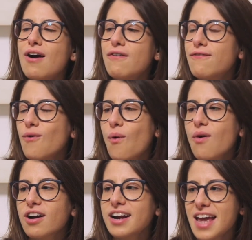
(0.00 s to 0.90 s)

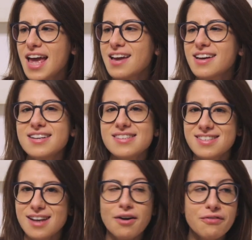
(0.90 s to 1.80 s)
for a
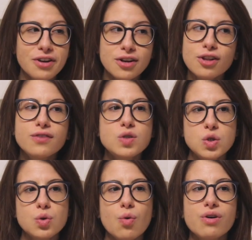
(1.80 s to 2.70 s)
sapphic love
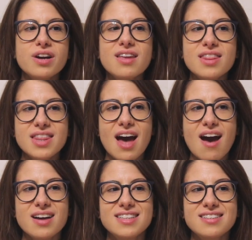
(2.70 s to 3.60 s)
story
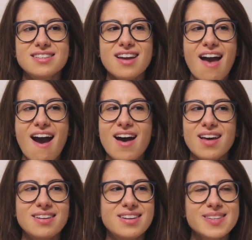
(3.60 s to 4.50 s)
that
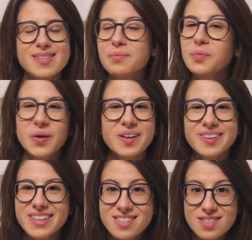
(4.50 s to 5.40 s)
had some
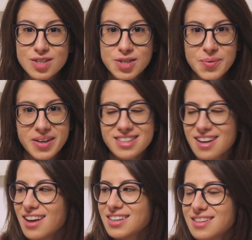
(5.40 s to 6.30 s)
realness to it.
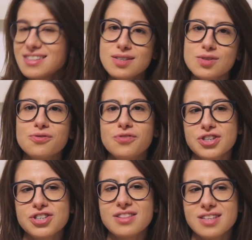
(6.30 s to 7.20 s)
And this is
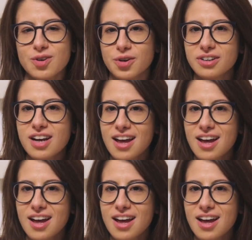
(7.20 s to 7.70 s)
nonfiction. These are,